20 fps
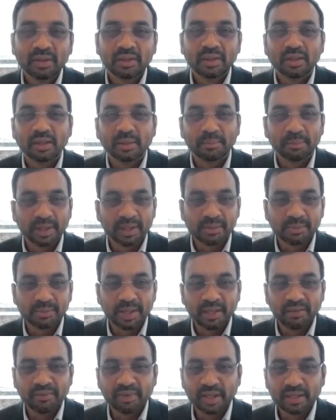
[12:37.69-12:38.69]
bus
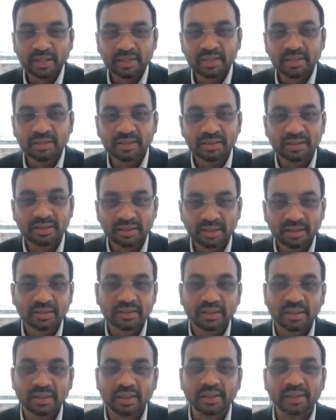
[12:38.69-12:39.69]
manufacturers in
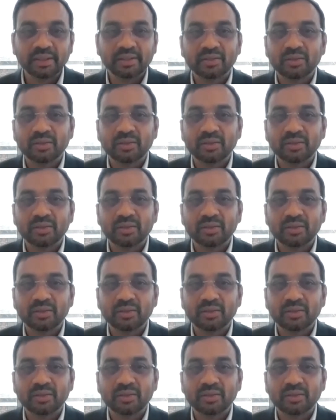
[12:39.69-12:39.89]
this country.